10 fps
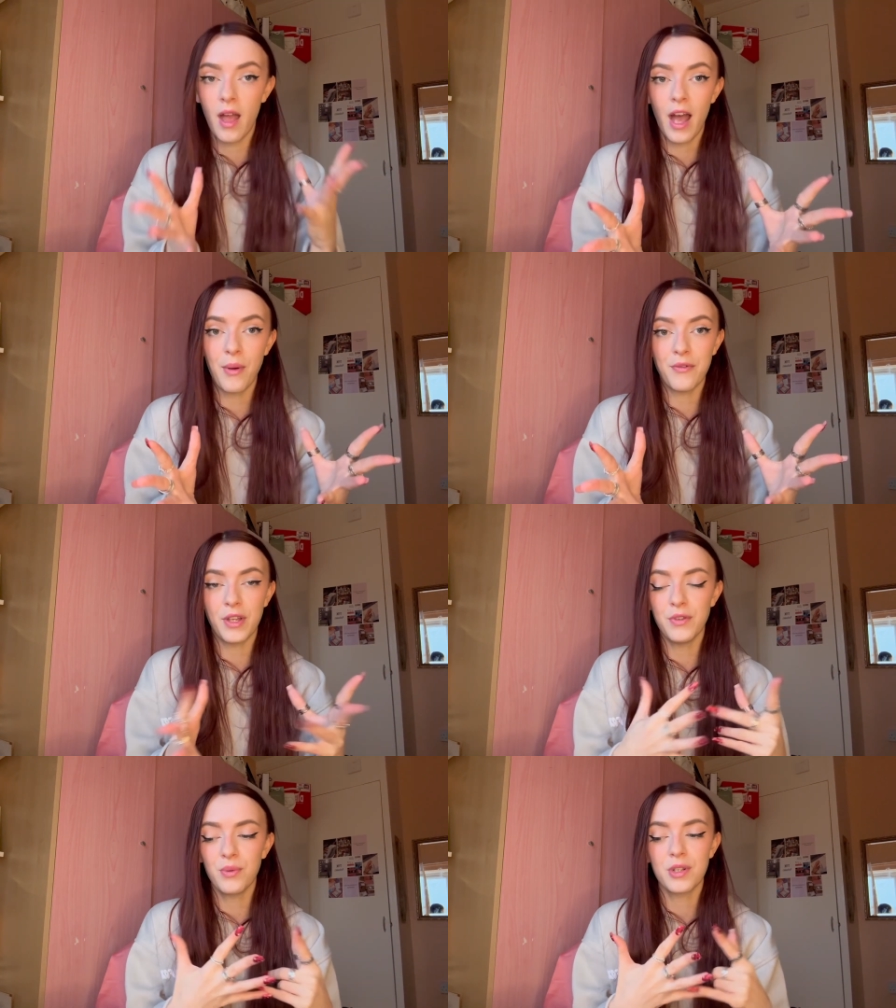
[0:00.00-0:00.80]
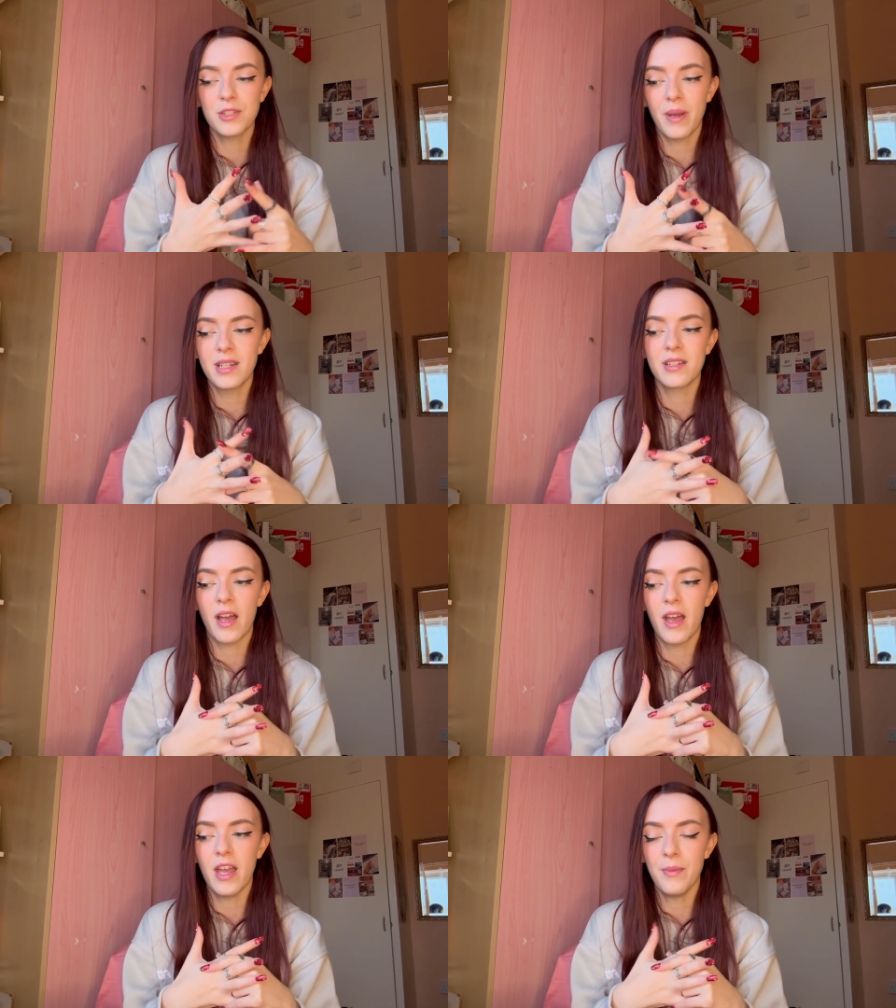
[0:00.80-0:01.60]
However, if you want to spend
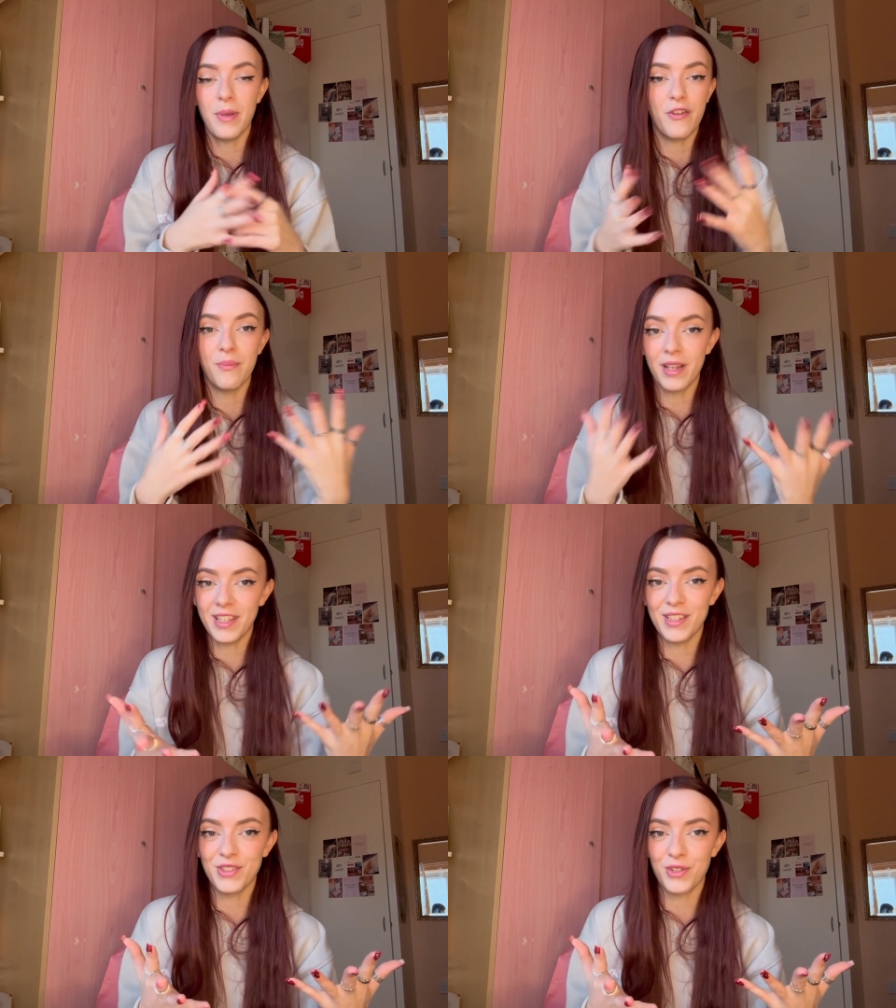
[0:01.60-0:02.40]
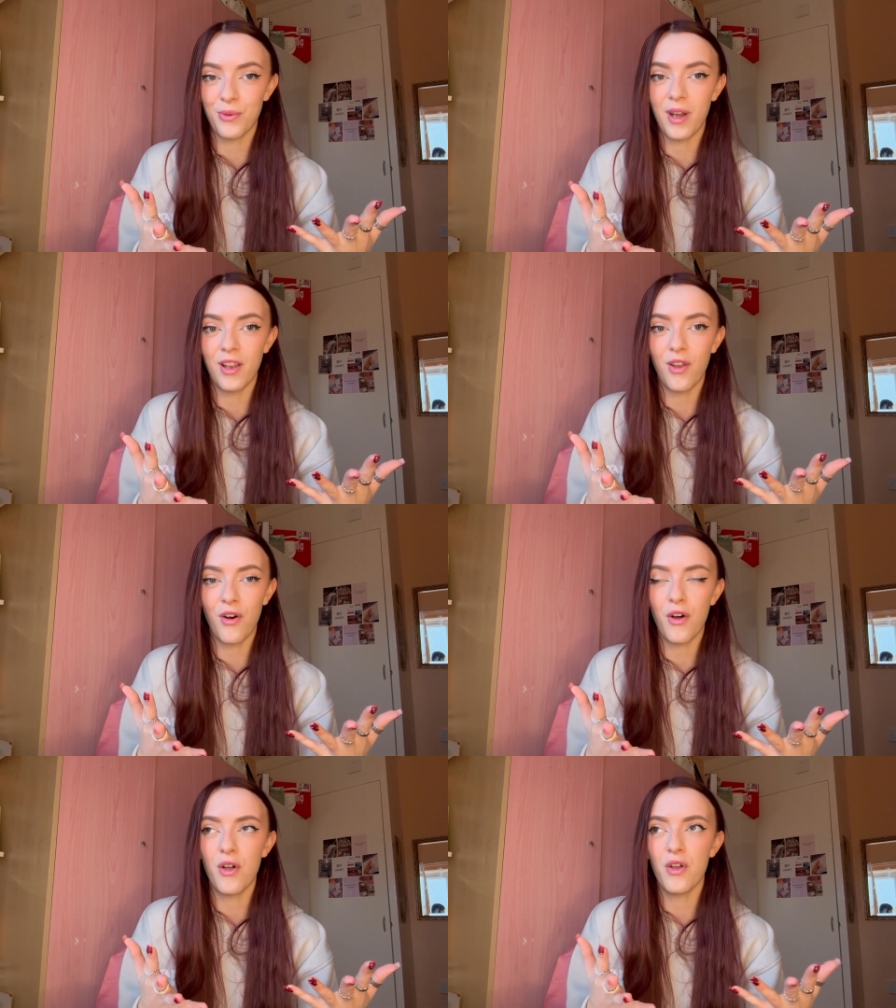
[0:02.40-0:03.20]
a bit of money into it, a
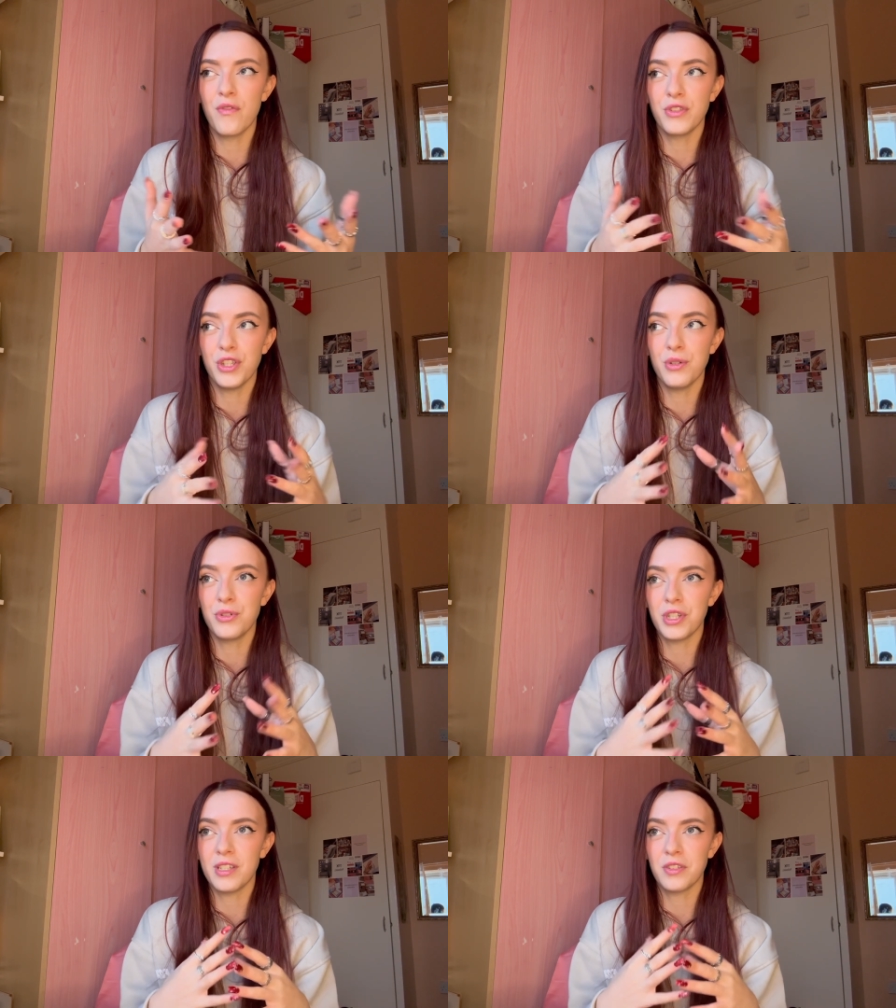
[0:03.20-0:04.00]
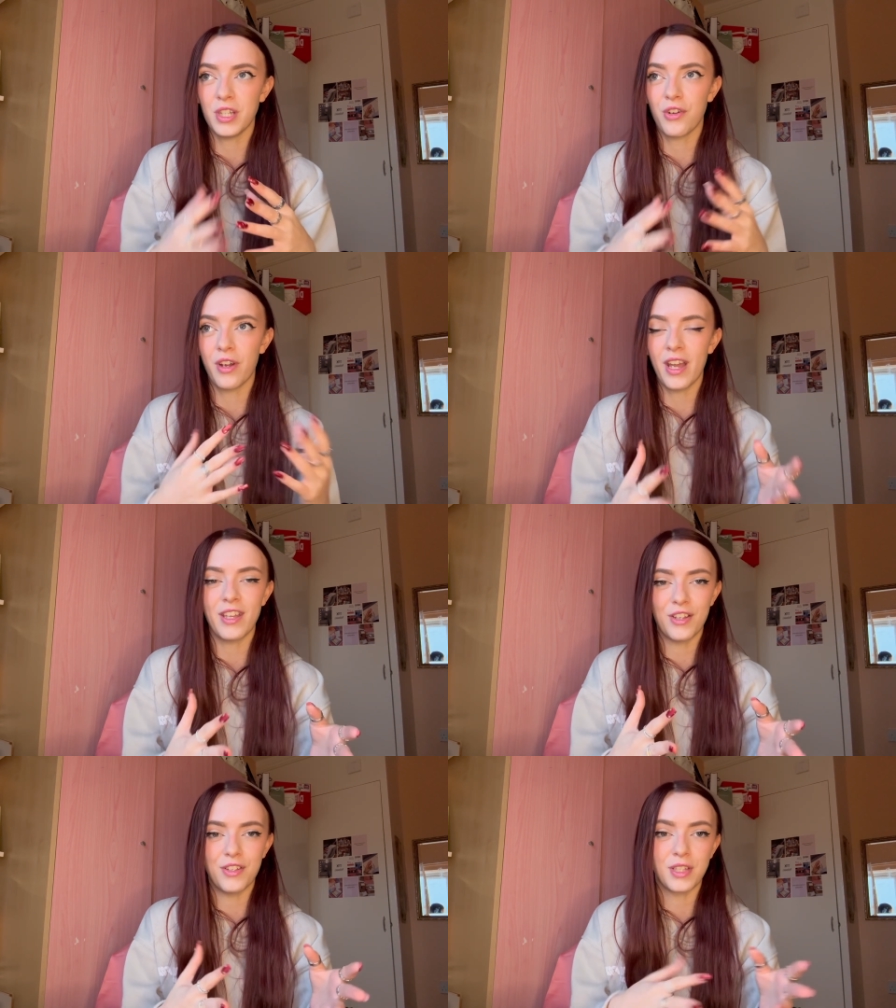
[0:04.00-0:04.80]
lot of UGC
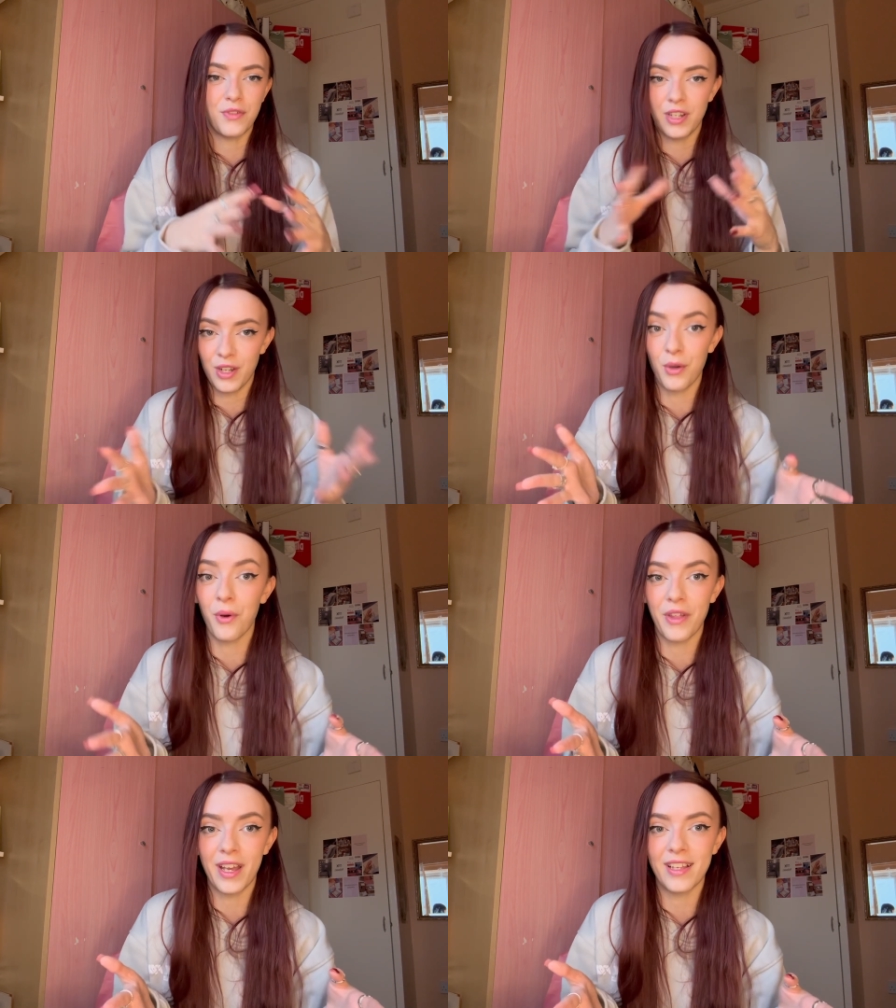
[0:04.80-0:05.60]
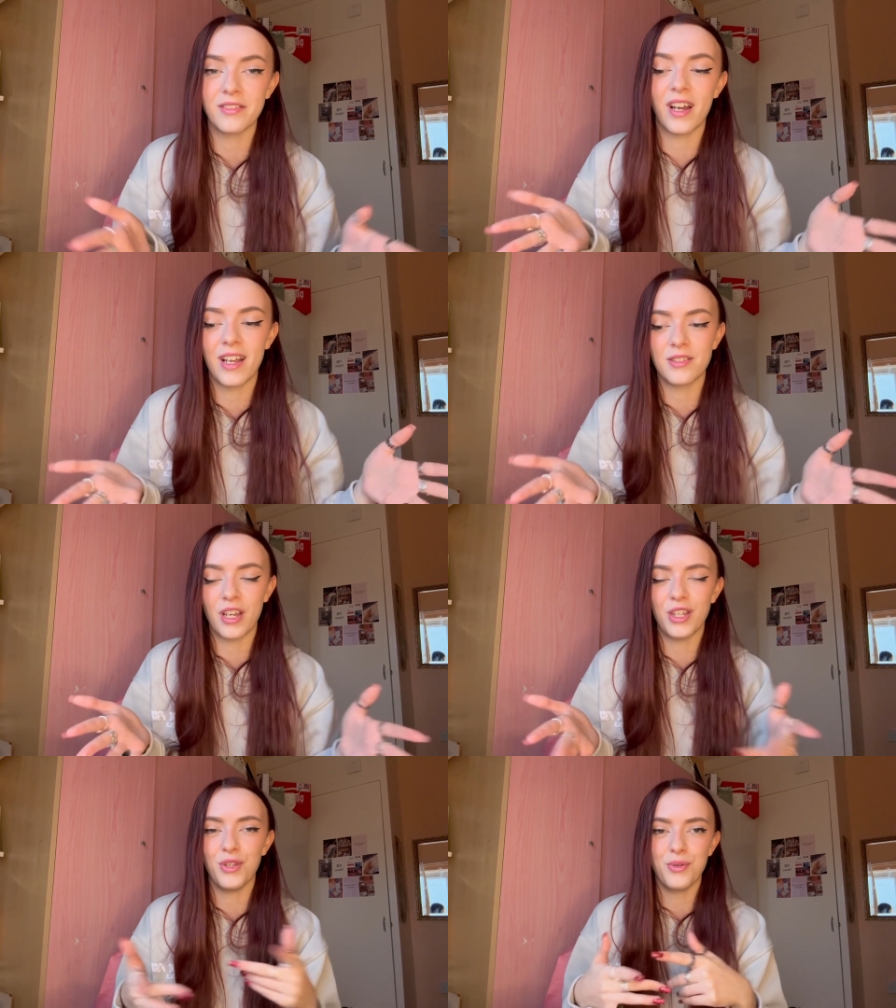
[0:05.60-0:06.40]
creators, if you didn't know what that is
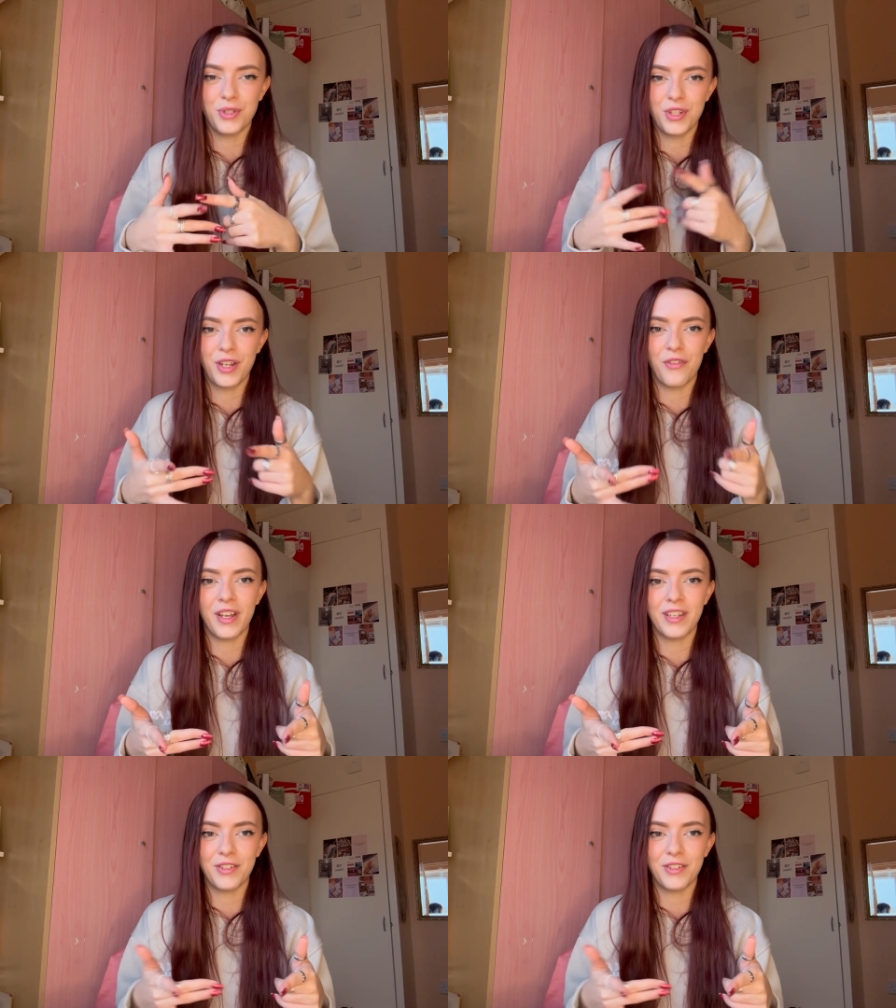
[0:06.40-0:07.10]
a user generated